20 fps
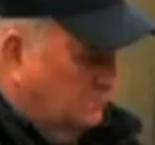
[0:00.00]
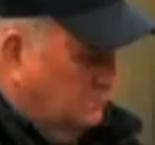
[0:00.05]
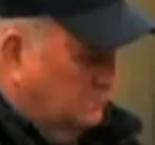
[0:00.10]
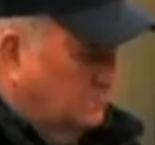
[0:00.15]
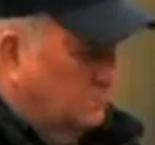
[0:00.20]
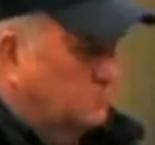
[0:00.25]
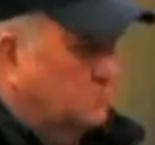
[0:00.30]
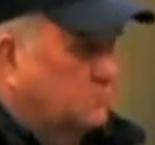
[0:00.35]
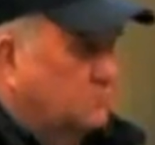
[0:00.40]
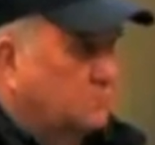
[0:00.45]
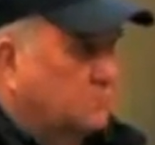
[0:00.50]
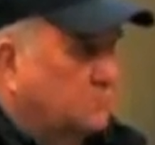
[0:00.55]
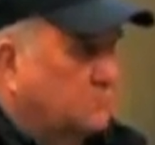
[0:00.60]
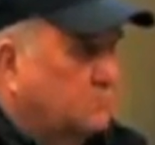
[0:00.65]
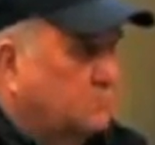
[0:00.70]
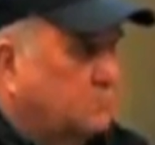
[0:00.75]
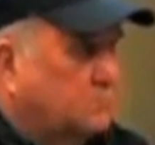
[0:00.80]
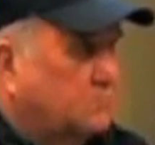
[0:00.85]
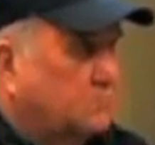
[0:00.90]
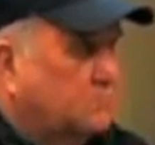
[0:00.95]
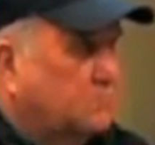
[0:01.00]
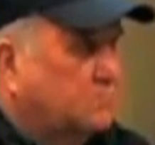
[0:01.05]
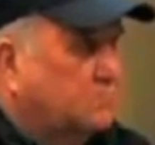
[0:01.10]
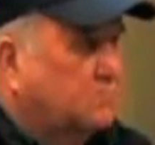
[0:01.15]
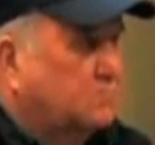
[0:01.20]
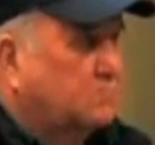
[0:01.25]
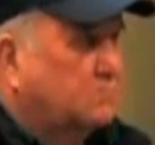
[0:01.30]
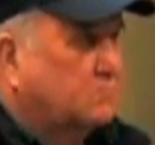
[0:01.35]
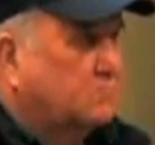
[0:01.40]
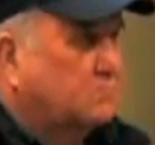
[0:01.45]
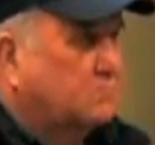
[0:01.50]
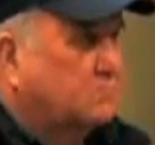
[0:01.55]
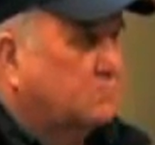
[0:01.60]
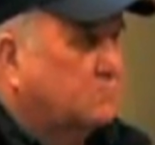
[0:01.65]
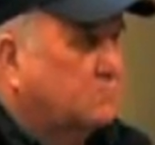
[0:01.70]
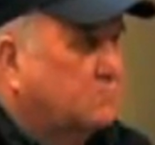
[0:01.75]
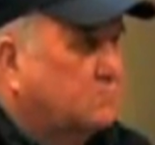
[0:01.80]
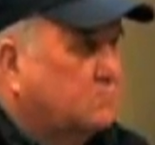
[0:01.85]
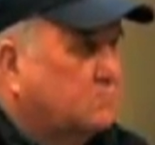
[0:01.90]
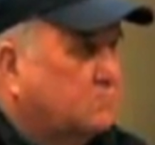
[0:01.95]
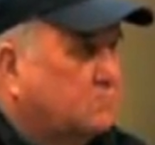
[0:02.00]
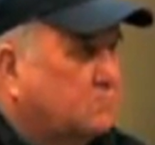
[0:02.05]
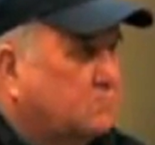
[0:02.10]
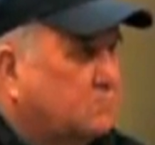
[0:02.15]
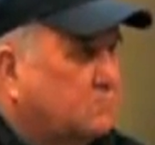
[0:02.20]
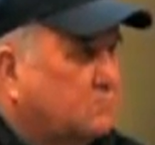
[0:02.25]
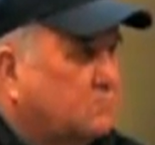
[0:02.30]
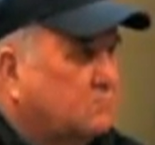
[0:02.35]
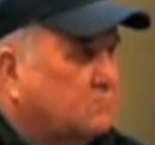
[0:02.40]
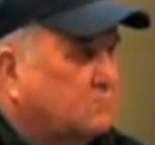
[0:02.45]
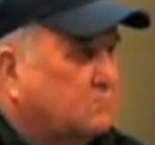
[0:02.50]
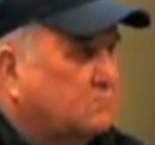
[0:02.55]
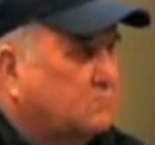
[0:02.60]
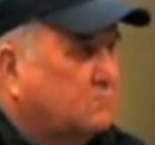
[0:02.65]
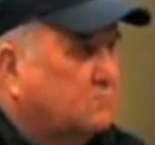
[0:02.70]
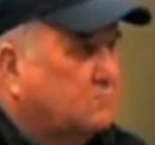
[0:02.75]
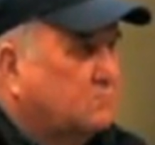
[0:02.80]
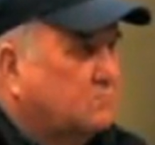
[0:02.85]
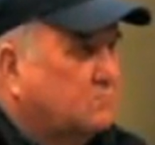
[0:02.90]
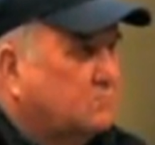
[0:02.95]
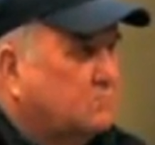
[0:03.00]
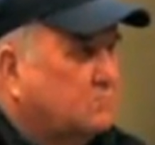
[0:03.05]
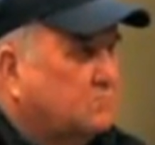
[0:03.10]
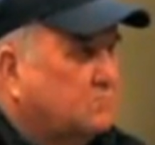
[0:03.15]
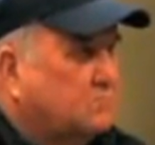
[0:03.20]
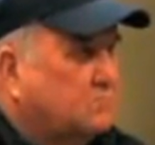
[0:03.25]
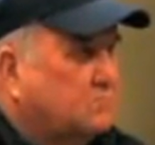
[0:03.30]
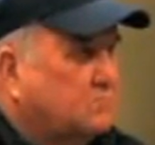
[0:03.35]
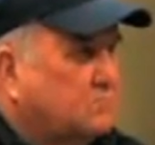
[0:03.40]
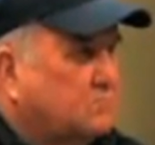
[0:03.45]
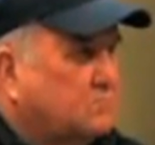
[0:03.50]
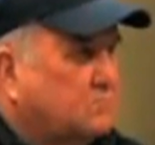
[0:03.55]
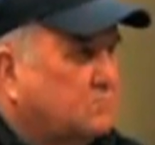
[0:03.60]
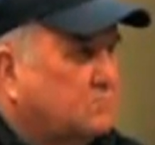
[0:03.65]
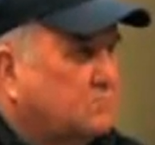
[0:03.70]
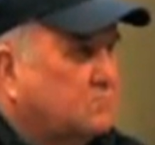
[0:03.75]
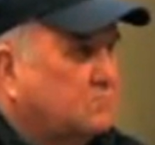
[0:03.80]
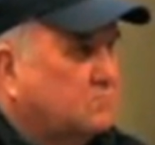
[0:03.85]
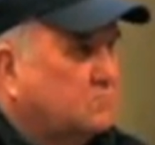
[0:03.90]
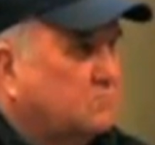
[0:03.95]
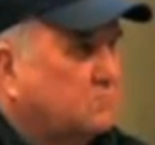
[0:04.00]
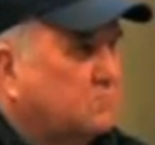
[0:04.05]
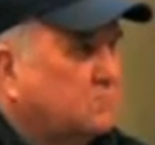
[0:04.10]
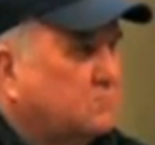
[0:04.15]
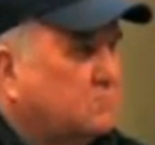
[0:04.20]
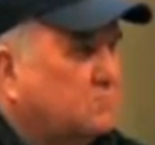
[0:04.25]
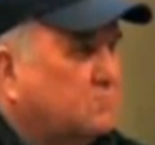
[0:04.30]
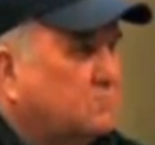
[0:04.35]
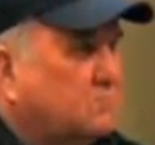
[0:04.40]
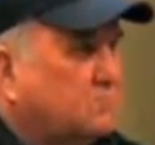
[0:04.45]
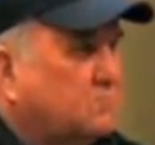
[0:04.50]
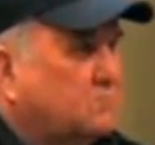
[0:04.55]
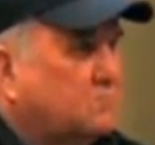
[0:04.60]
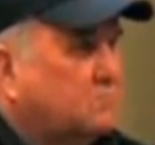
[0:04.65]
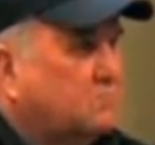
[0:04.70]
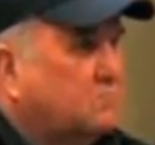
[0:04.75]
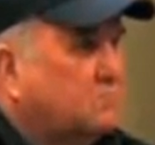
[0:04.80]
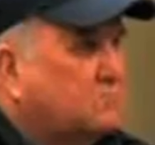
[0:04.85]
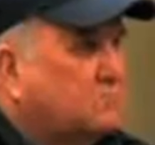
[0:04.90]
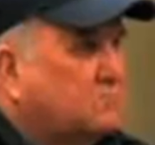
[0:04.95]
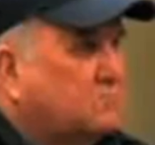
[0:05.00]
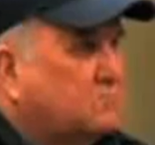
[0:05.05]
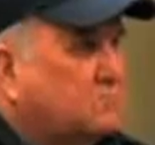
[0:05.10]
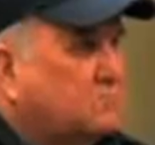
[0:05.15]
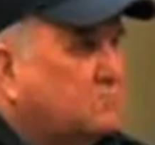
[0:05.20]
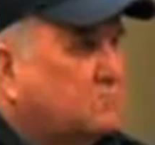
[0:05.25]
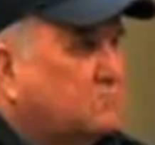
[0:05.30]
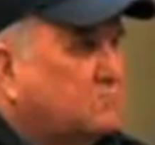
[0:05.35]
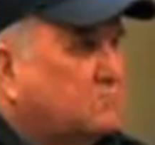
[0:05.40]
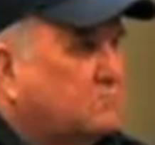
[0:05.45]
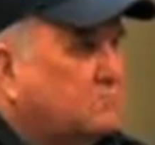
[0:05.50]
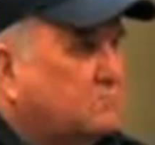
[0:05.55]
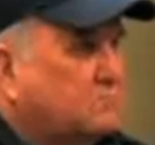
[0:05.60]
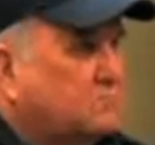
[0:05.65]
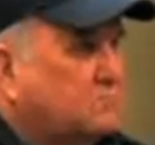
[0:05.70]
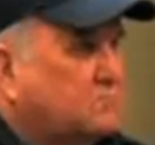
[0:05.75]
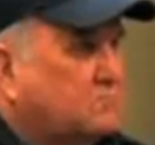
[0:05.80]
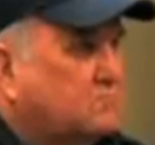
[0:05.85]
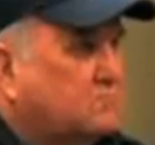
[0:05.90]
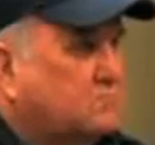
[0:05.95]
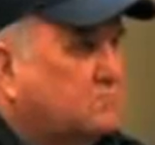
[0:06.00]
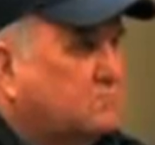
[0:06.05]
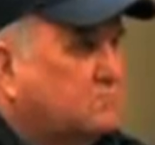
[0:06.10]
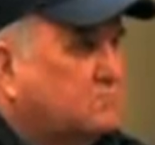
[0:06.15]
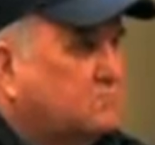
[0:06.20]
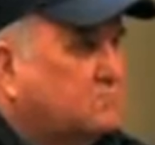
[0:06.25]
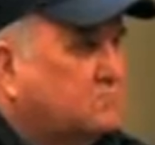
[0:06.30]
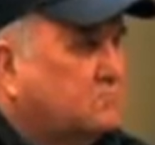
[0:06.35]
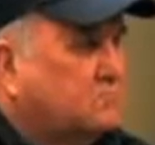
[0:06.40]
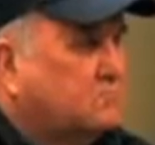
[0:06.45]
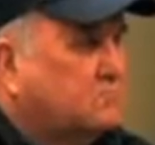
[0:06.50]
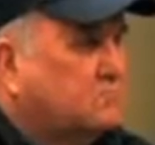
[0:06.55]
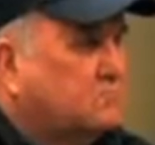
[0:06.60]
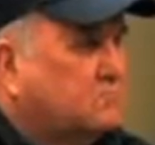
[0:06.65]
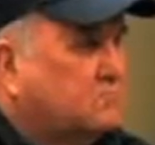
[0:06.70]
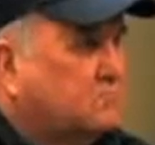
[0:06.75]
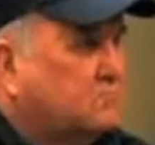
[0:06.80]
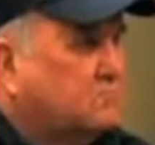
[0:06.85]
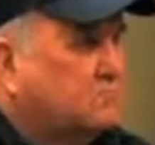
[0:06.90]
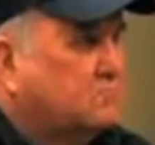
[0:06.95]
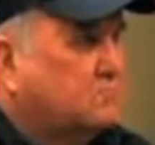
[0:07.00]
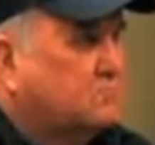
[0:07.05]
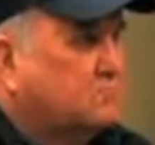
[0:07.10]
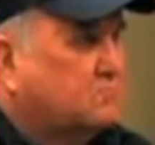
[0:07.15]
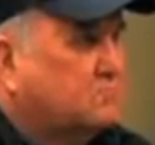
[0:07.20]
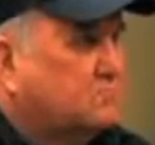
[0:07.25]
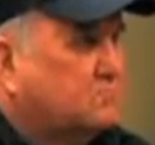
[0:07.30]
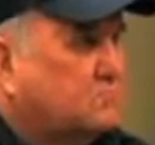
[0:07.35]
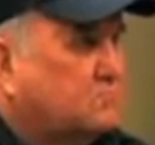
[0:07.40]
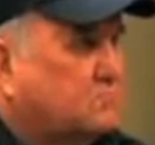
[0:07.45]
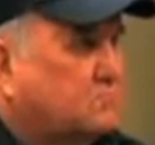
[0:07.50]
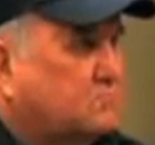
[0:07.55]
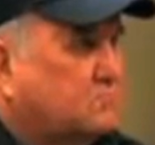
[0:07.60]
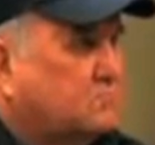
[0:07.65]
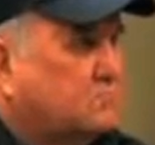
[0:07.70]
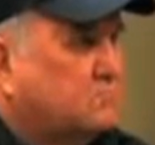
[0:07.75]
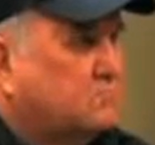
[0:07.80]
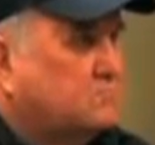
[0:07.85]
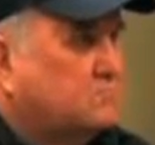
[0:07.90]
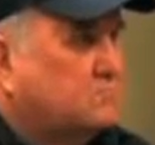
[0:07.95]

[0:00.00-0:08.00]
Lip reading: The person shown says nothing.